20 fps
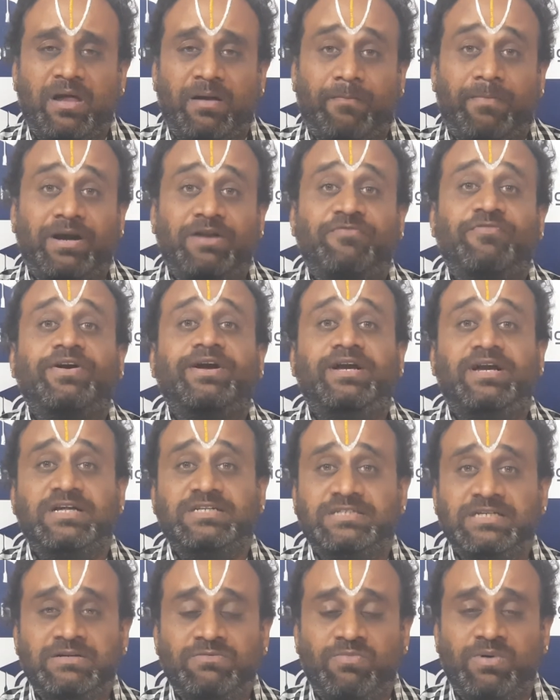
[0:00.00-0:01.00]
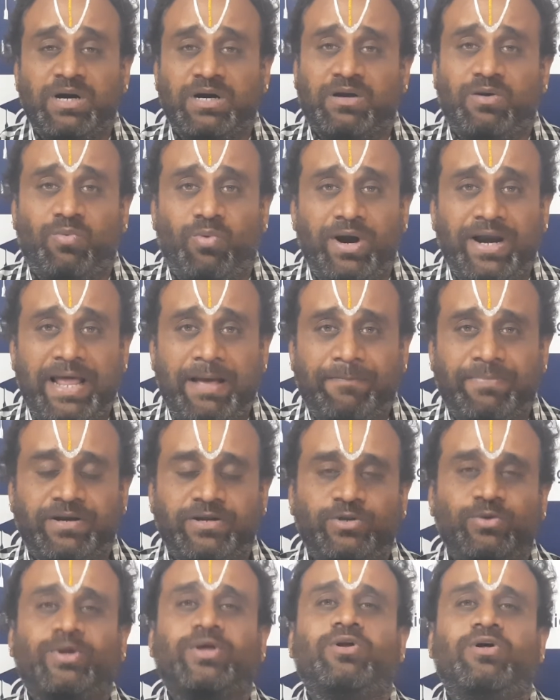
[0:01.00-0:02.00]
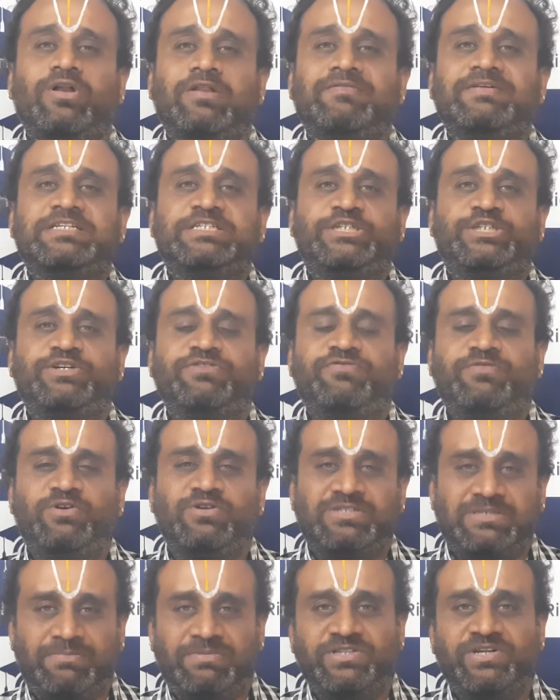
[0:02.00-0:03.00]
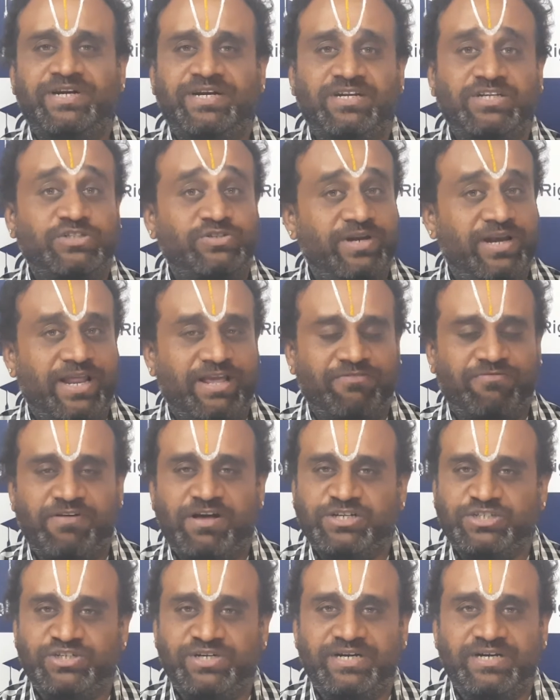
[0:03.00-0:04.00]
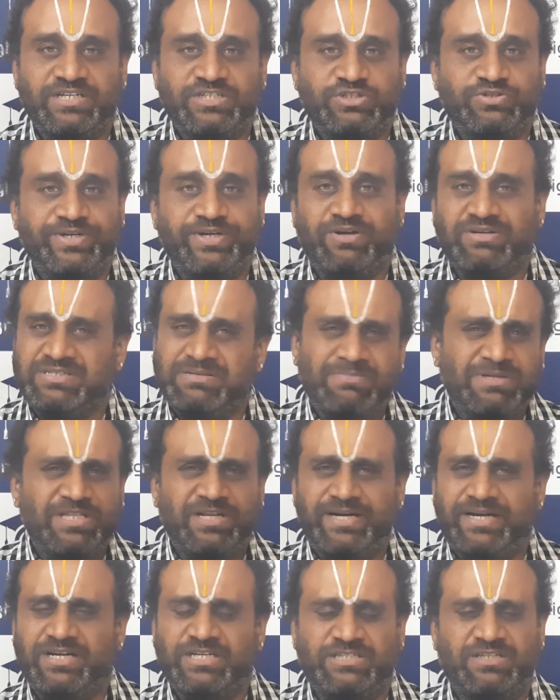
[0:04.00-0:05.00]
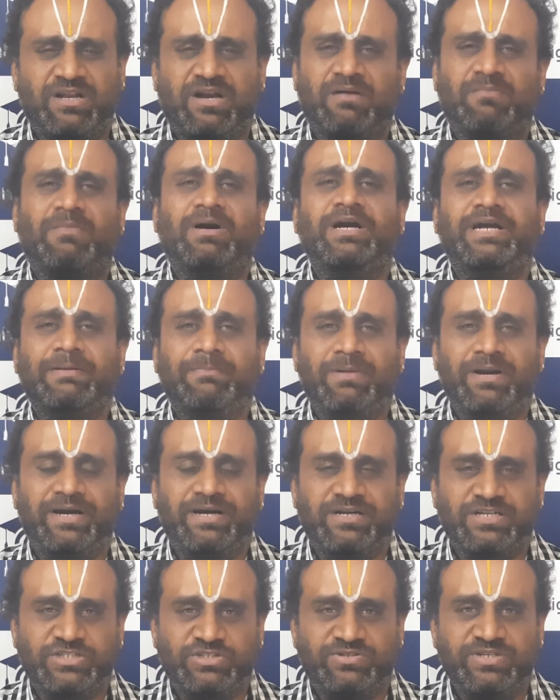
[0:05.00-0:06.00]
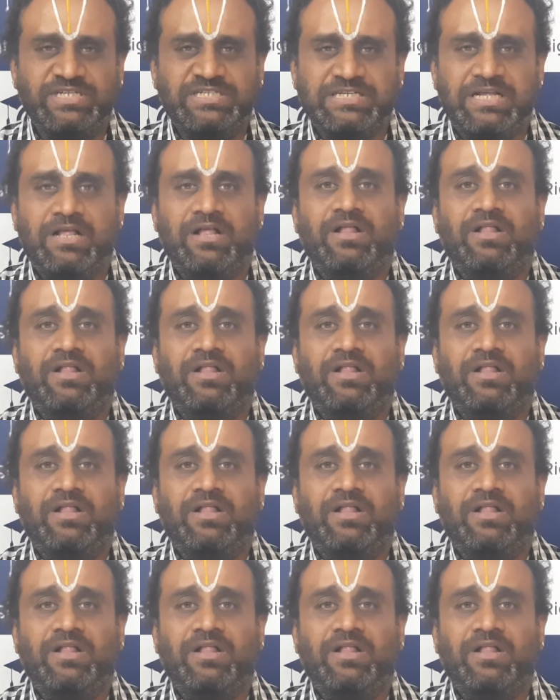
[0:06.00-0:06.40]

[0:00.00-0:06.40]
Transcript: But if it doesn't work, what happened? You can always shift to some other industry like fashion industry or some other industry. There are multiple industries.